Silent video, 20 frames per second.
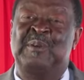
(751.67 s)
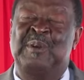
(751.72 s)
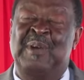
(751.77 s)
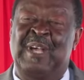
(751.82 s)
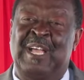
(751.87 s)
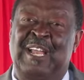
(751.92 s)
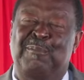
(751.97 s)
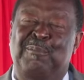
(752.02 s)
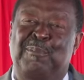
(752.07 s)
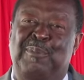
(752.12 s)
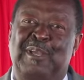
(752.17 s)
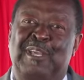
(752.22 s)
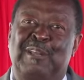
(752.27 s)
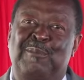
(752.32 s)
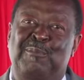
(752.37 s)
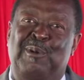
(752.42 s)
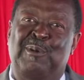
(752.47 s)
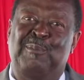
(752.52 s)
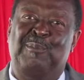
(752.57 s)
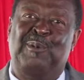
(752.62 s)
help
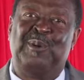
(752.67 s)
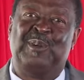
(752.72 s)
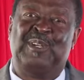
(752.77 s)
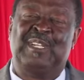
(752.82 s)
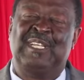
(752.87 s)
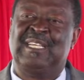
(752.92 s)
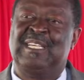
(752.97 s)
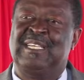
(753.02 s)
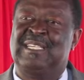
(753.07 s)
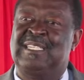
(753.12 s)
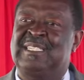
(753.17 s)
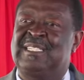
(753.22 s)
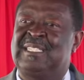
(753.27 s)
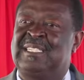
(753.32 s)
in promoting